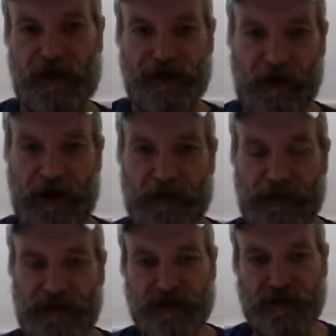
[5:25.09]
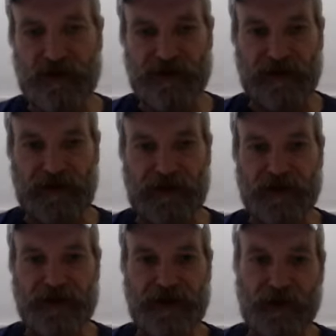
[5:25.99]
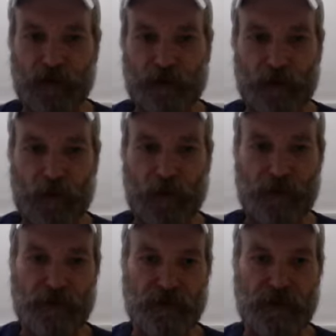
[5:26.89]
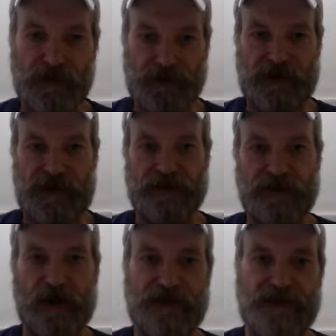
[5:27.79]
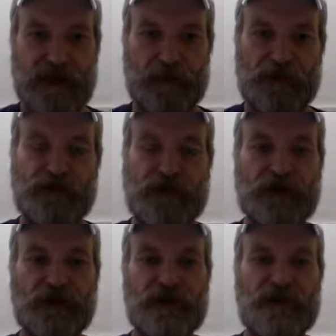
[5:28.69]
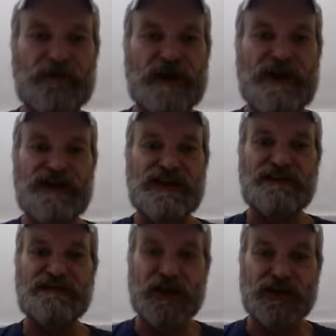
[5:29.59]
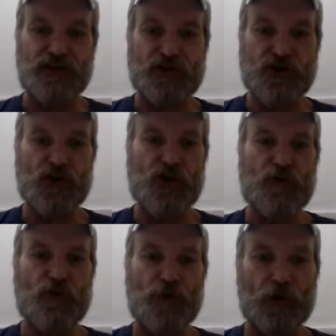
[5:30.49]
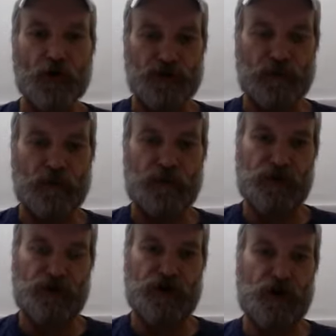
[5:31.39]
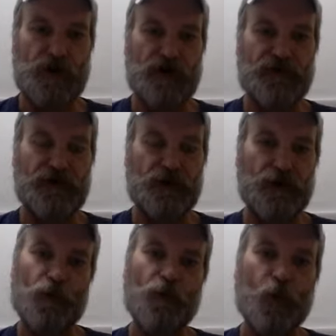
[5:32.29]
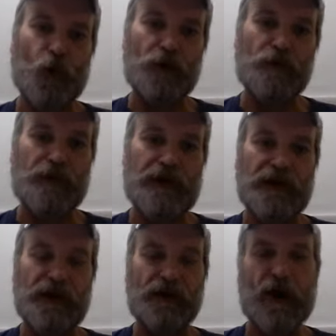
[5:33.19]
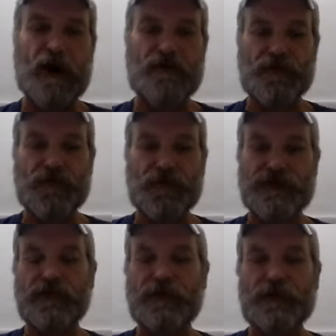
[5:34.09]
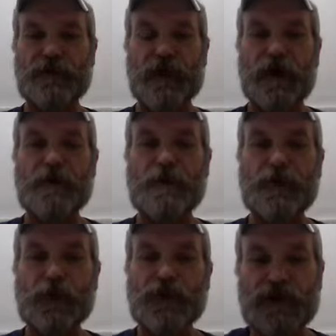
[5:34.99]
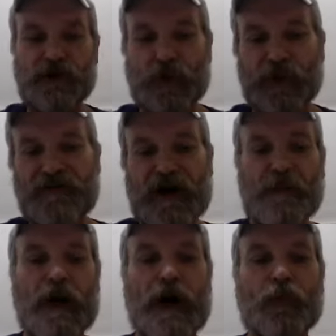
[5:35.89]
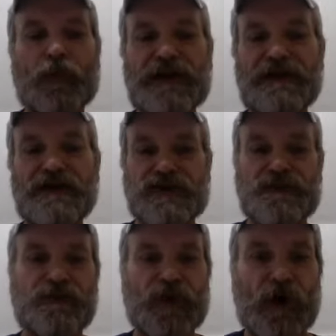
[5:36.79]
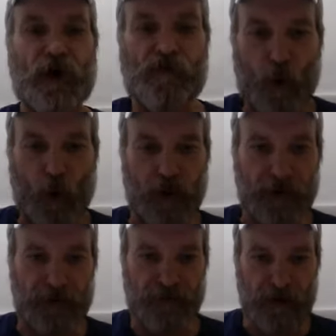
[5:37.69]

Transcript: that might be interested in entertaining the program, don't hesitate to contact me directly. The advantage for those in the geographic area of Portland, Maine, I could offer free delivery probably within a 25-mile radius of Portland.